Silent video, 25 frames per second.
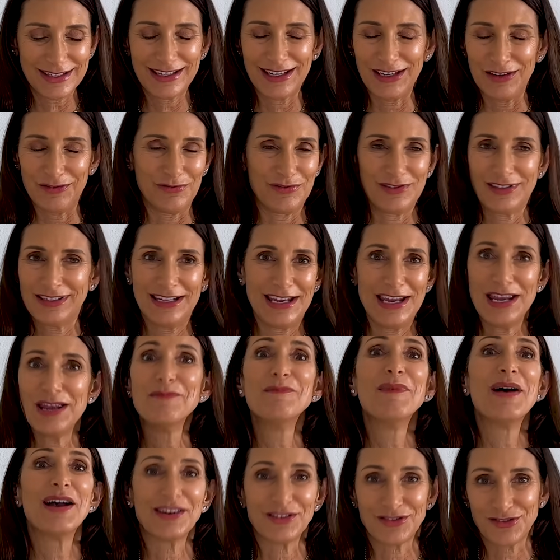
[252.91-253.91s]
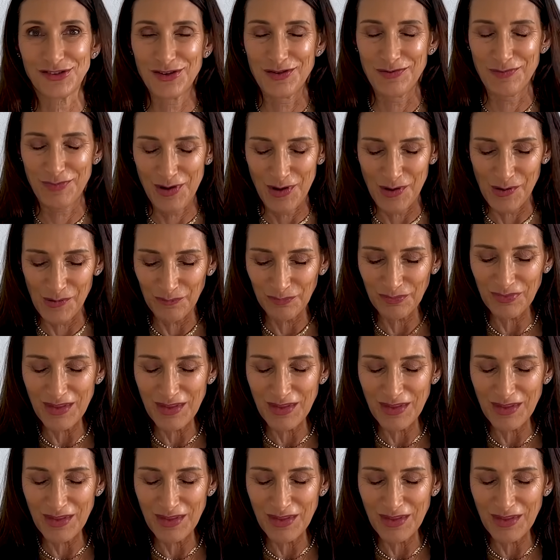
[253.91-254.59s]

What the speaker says: gift imaginable.